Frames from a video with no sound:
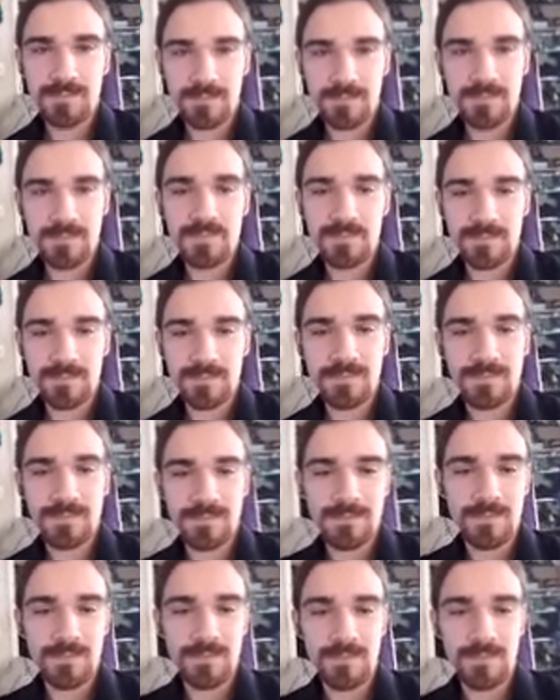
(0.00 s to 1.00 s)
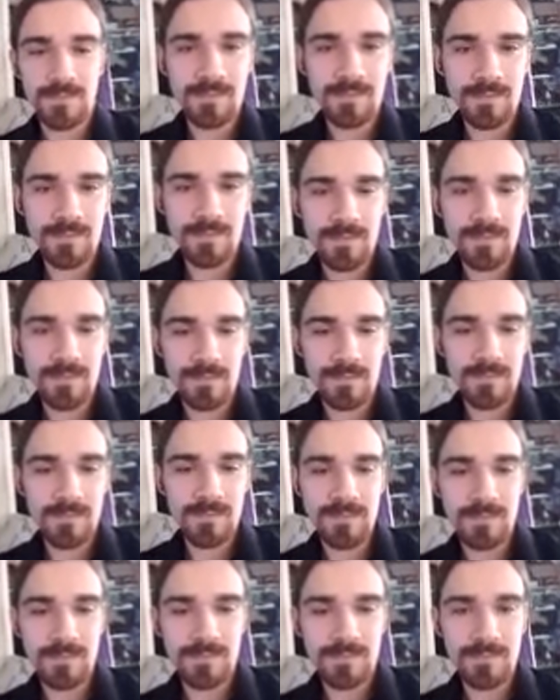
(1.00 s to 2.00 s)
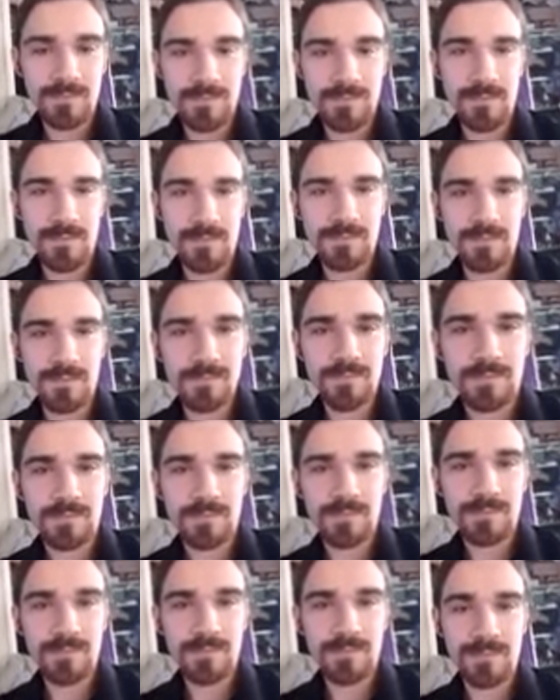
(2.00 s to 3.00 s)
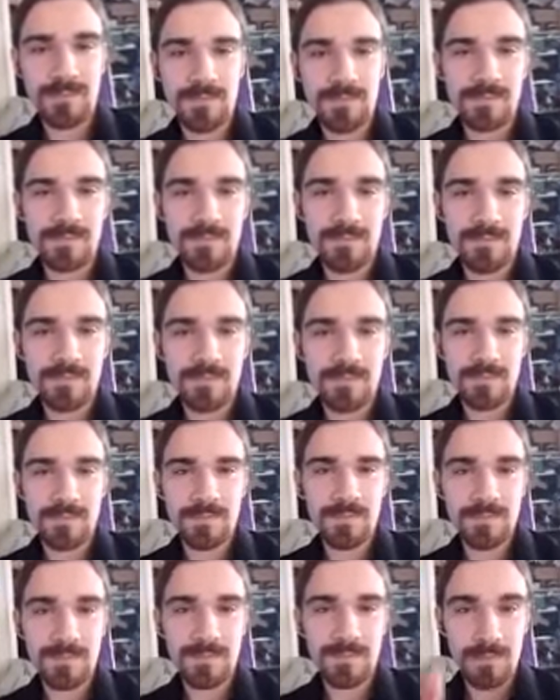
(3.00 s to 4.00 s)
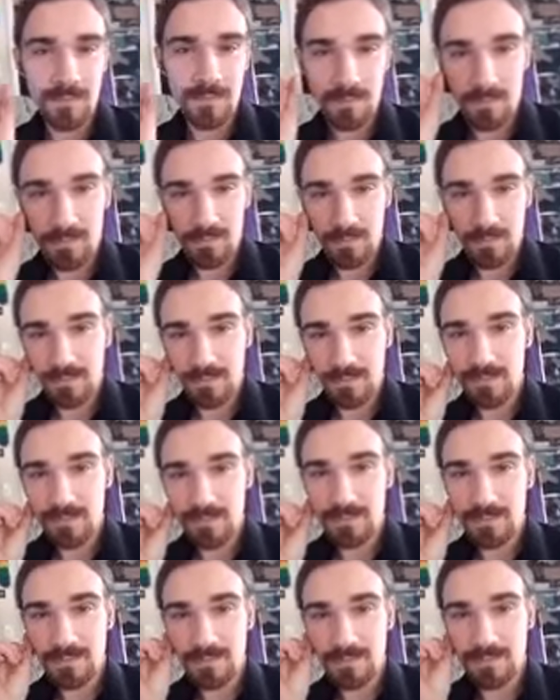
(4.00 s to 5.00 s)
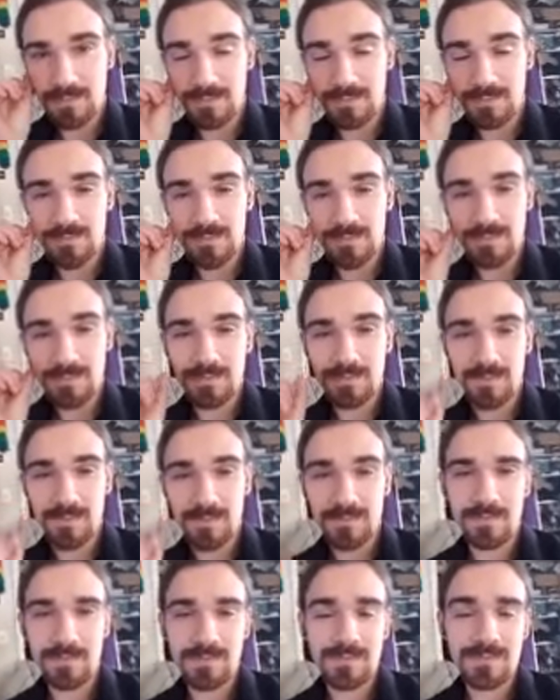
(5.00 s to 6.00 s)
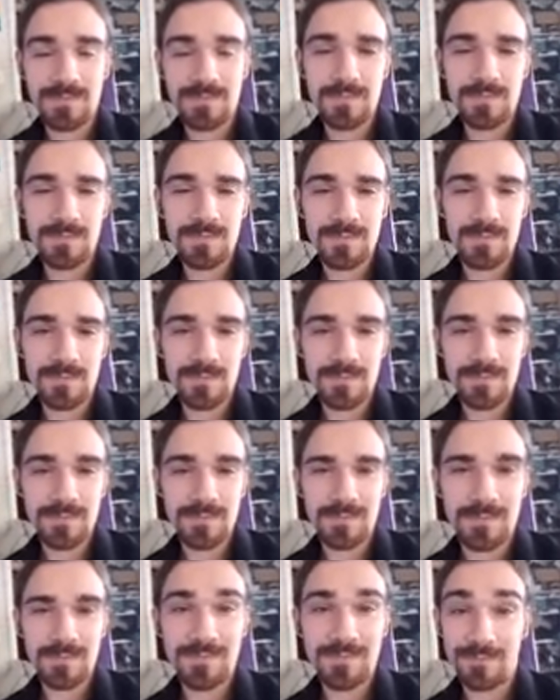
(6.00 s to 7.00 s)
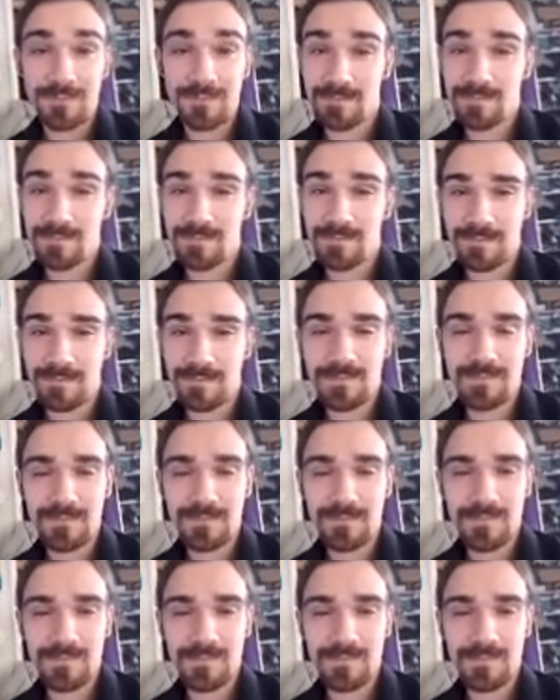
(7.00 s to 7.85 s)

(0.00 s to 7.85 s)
The person shown says nothing.